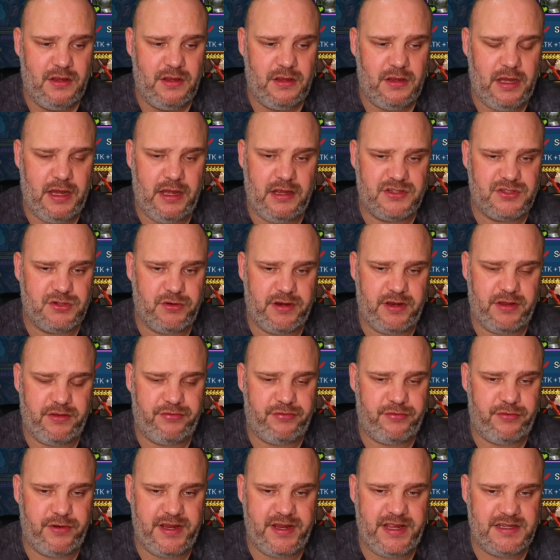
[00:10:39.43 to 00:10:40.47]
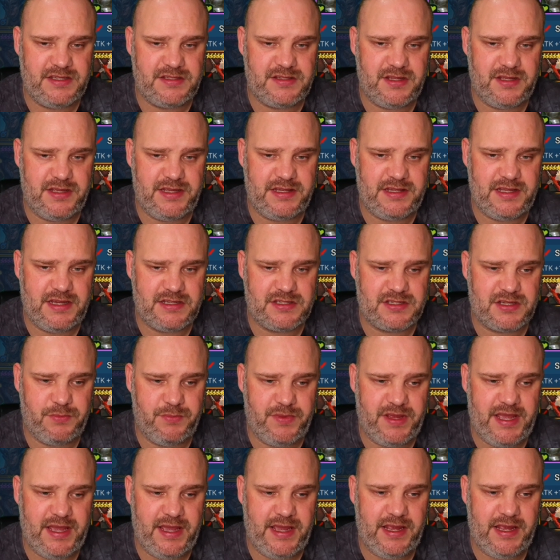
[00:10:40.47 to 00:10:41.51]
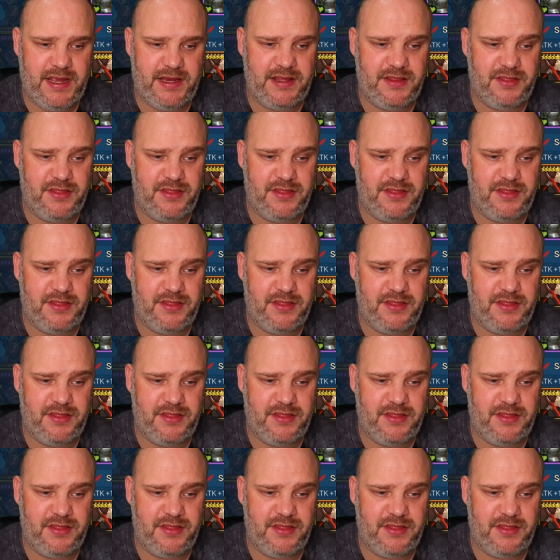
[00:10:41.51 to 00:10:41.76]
the freeze that he does can be handy,